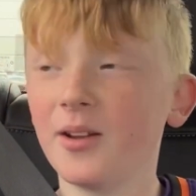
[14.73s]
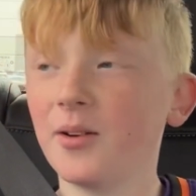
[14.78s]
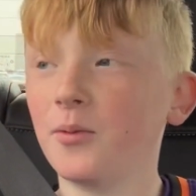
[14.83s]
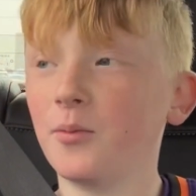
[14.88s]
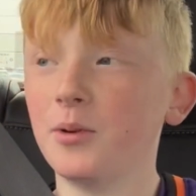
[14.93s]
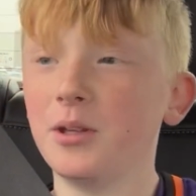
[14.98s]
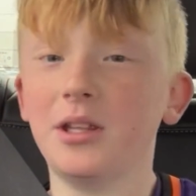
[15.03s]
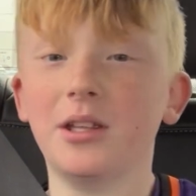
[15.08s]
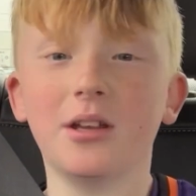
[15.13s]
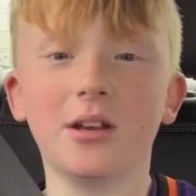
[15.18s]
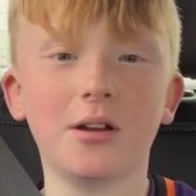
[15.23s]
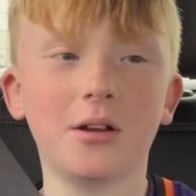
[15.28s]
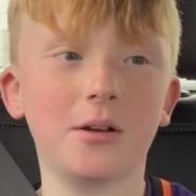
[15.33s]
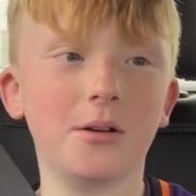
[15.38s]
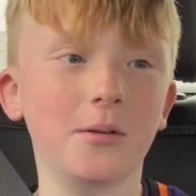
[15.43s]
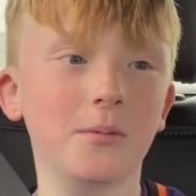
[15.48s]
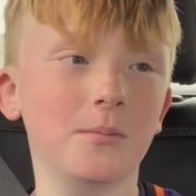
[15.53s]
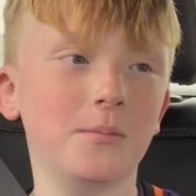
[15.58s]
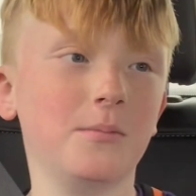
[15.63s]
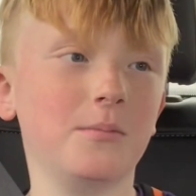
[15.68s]
We
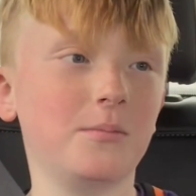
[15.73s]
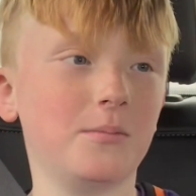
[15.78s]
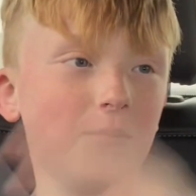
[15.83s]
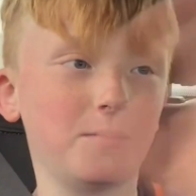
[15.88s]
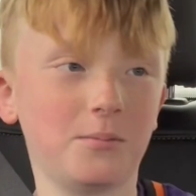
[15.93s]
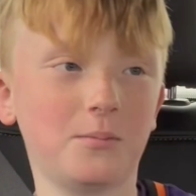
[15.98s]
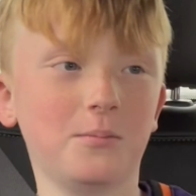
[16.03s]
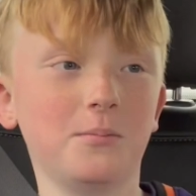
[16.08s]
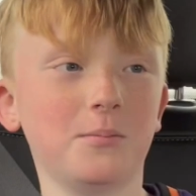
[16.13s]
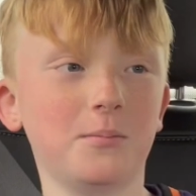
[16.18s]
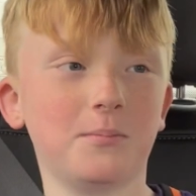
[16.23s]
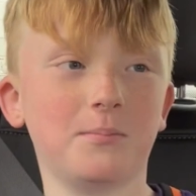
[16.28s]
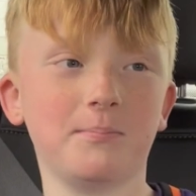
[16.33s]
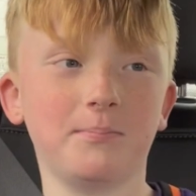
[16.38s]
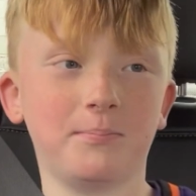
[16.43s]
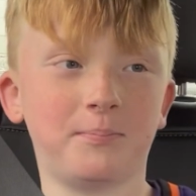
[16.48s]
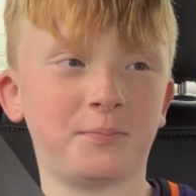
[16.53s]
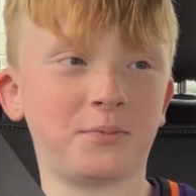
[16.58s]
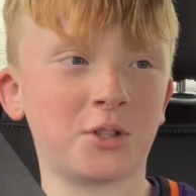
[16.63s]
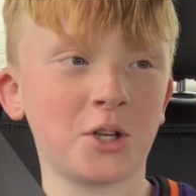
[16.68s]
um,
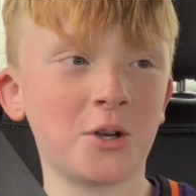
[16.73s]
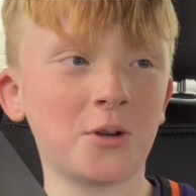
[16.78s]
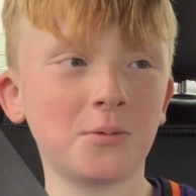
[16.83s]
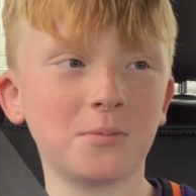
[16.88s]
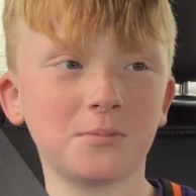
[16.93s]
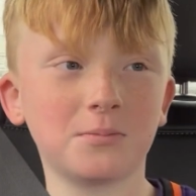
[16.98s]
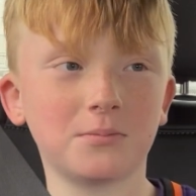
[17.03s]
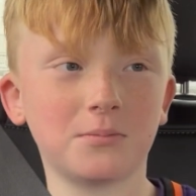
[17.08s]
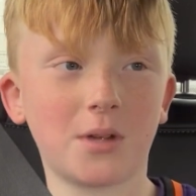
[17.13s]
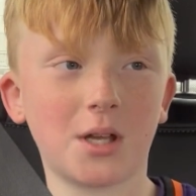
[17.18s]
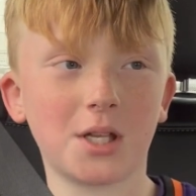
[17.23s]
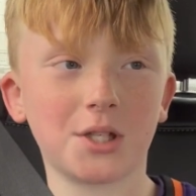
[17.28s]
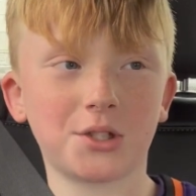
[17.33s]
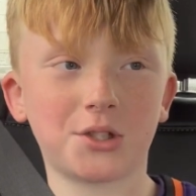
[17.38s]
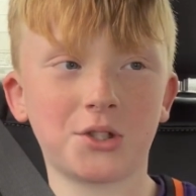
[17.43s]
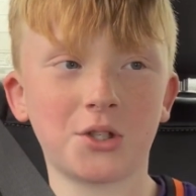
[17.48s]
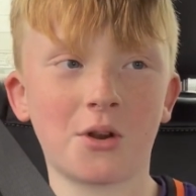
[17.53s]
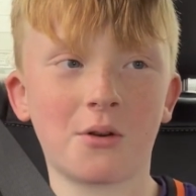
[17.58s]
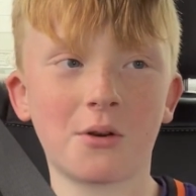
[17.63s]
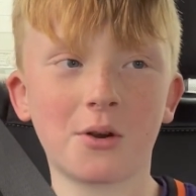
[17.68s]
don't.
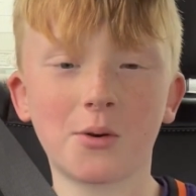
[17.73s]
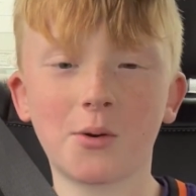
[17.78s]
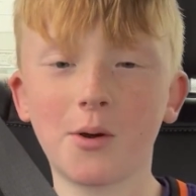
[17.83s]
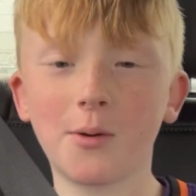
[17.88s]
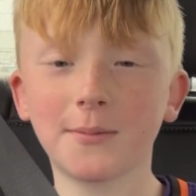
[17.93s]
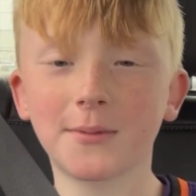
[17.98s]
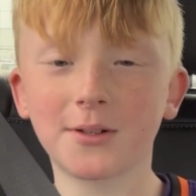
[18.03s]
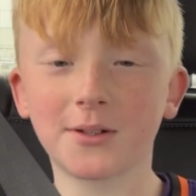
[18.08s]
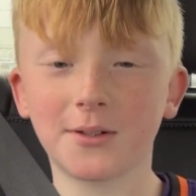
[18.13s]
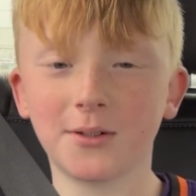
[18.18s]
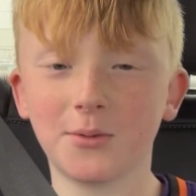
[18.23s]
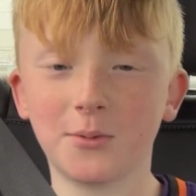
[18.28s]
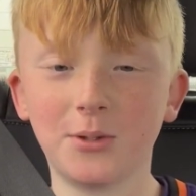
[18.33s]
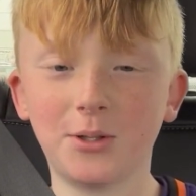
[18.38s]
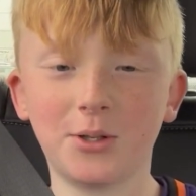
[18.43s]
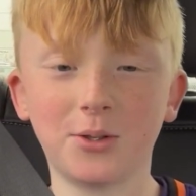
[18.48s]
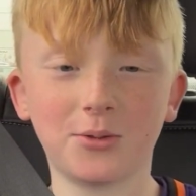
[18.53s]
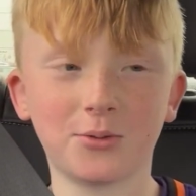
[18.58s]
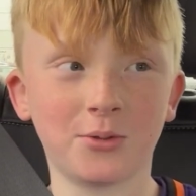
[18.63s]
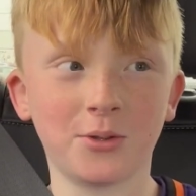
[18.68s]
Sorry, Walmart. We
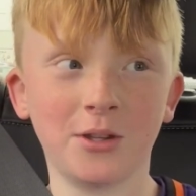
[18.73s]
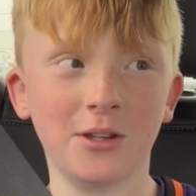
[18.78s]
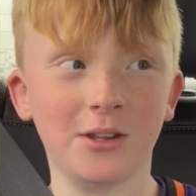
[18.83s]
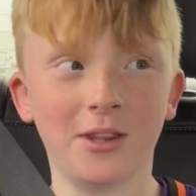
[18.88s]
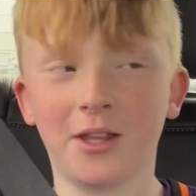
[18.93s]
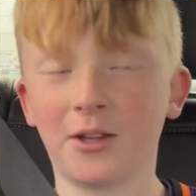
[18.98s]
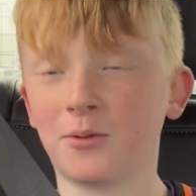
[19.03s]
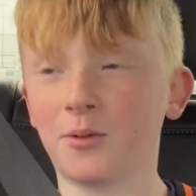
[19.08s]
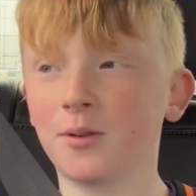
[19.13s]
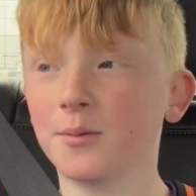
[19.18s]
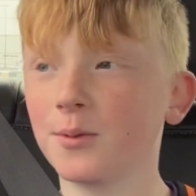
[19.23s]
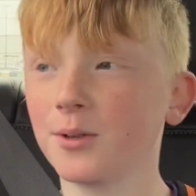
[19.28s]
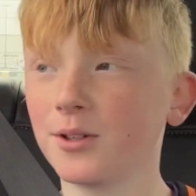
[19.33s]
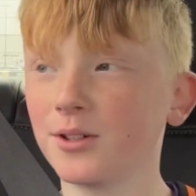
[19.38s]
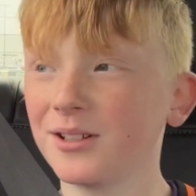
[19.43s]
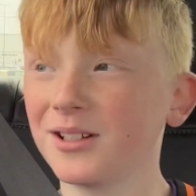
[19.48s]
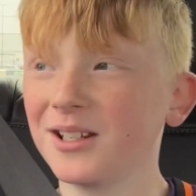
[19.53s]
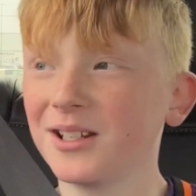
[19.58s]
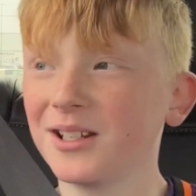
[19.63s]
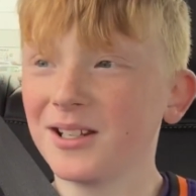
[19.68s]
don't really like Walmart.
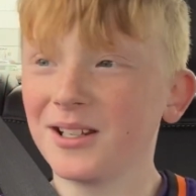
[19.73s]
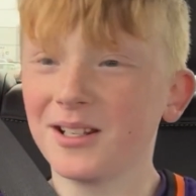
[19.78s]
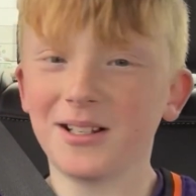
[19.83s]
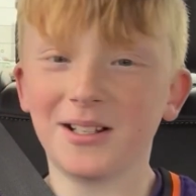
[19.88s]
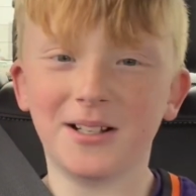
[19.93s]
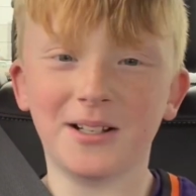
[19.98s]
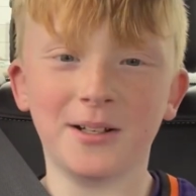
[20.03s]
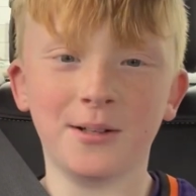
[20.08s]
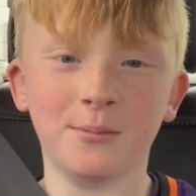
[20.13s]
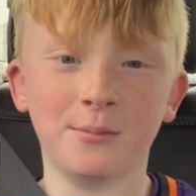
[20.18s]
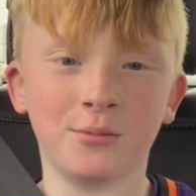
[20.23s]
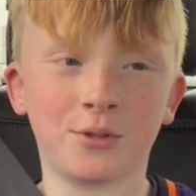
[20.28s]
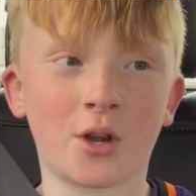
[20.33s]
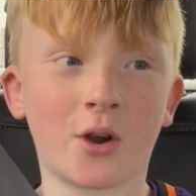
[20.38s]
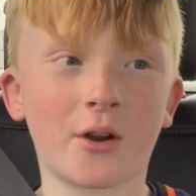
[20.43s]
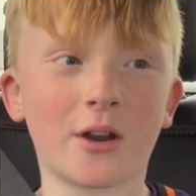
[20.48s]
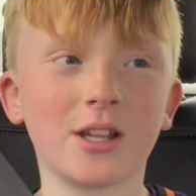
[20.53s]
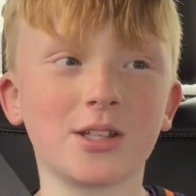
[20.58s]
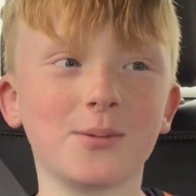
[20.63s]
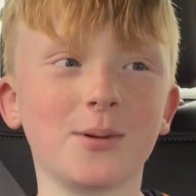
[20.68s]
Um,
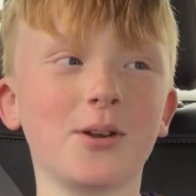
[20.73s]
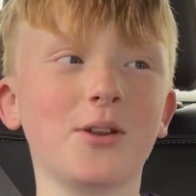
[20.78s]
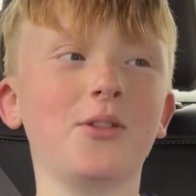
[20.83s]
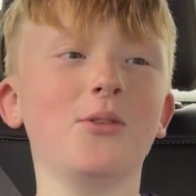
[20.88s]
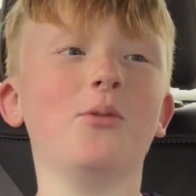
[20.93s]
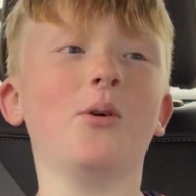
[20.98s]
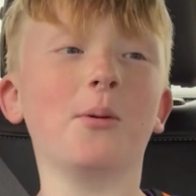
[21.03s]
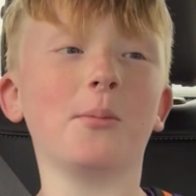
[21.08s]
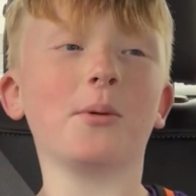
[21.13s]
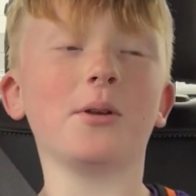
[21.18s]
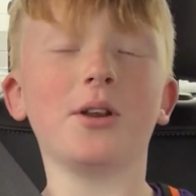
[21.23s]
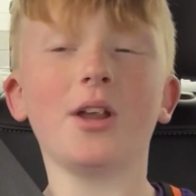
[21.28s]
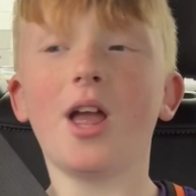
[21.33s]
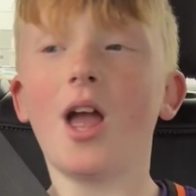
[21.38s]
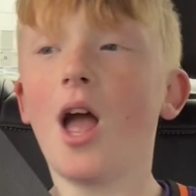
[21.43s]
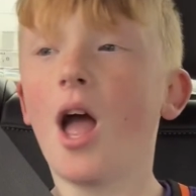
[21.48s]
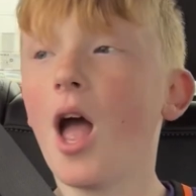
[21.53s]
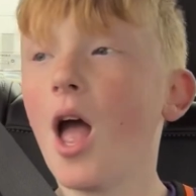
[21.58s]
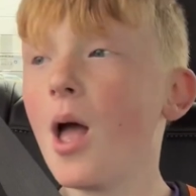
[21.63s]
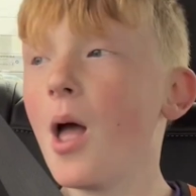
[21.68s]
Target's better than Walmart.
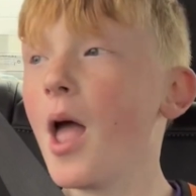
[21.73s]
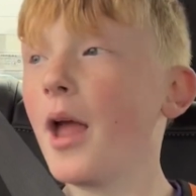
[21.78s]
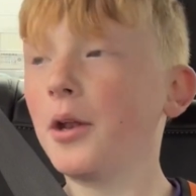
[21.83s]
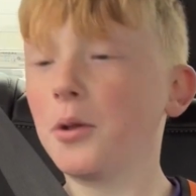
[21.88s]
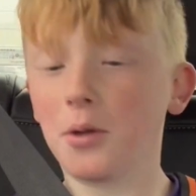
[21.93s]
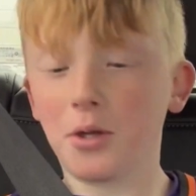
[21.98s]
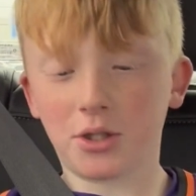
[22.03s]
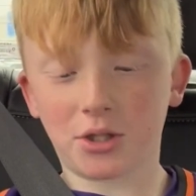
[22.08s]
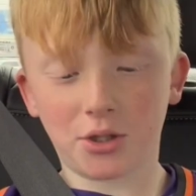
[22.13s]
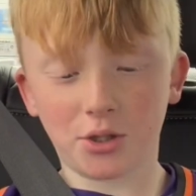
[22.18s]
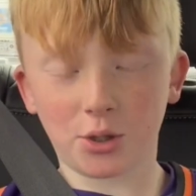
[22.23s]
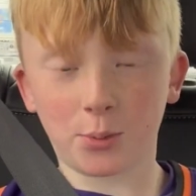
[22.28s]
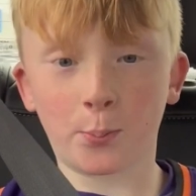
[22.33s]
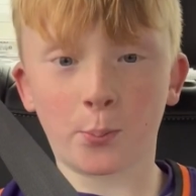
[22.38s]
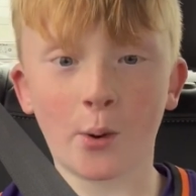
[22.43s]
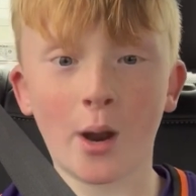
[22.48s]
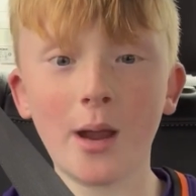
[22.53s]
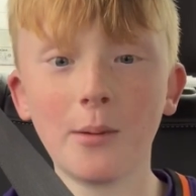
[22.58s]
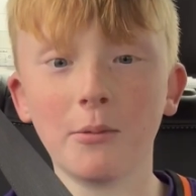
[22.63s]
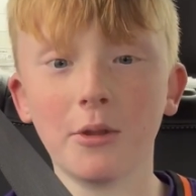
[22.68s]
Anyways, there's
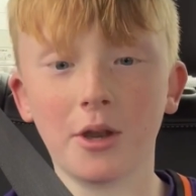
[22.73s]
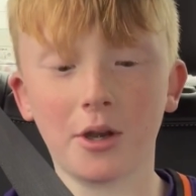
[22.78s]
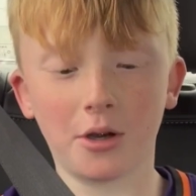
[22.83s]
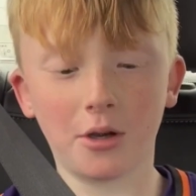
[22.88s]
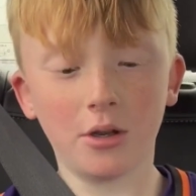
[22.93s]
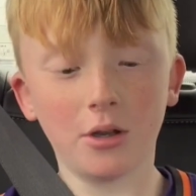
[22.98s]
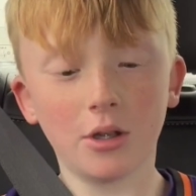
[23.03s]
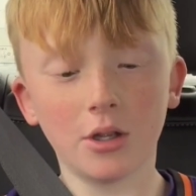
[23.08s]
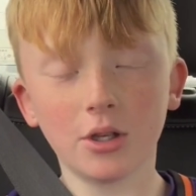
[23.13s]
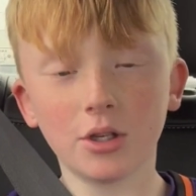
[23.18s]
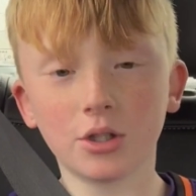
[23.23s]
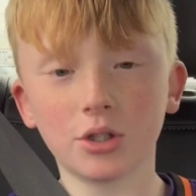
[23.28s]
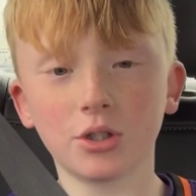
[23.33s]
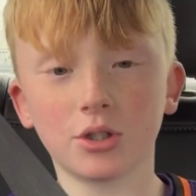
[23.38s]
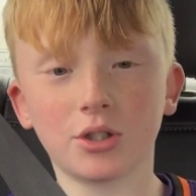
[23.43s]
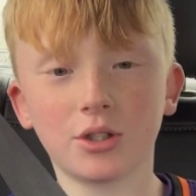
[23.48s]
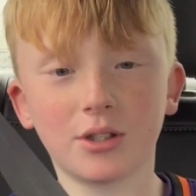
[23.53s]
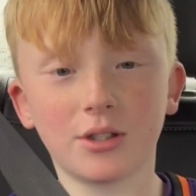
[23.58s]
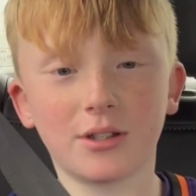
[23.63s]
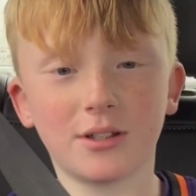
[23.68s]
Prime there. Chili
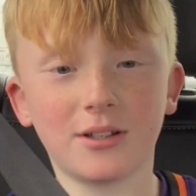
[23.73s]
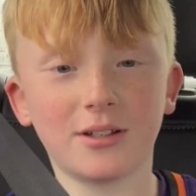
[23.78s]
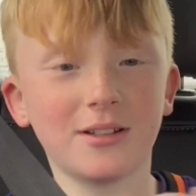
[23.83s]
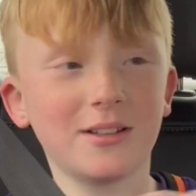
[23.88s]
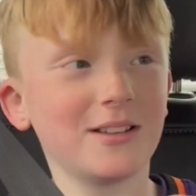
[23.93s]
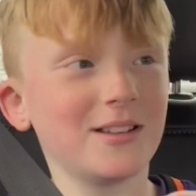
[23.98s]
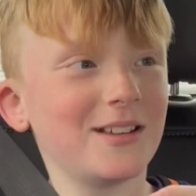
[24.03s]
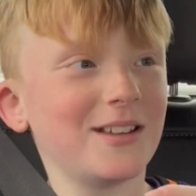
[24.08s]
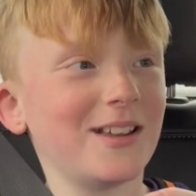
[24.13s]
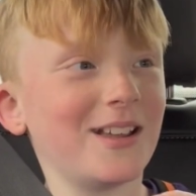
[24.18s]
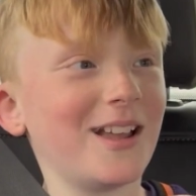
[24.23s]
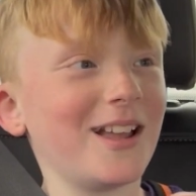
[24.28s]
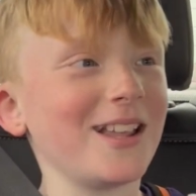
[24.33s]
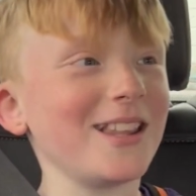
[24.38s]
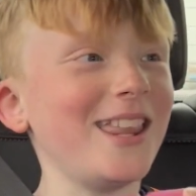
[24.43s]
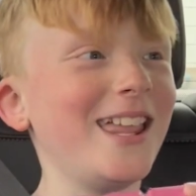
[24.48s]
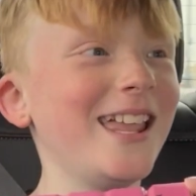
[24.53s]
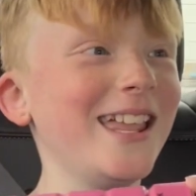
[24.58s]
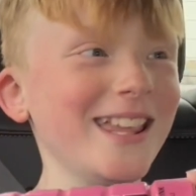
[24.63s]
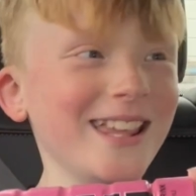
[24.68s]
gives me the
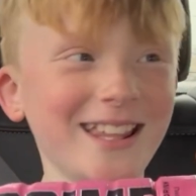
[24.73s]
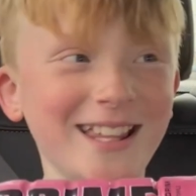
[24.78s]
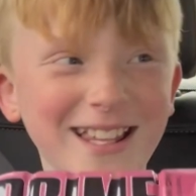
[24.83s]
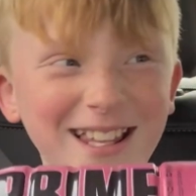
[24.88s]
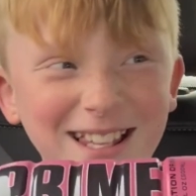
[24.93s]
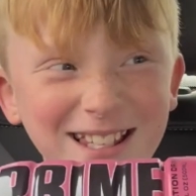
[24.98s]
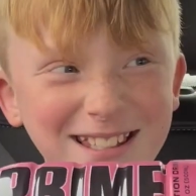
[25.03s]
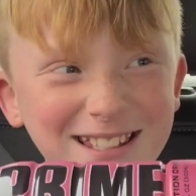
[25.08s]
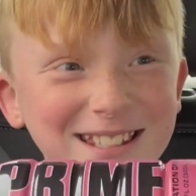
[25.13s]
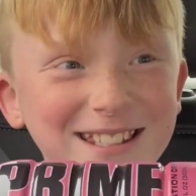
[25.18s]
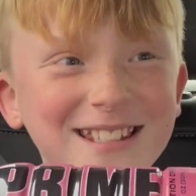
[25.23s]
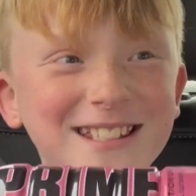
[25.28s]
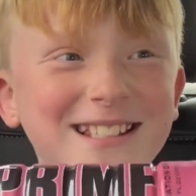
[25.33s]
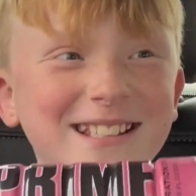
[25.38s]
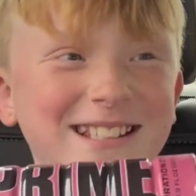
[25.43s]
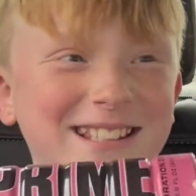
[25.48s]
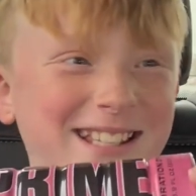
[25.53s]
poops.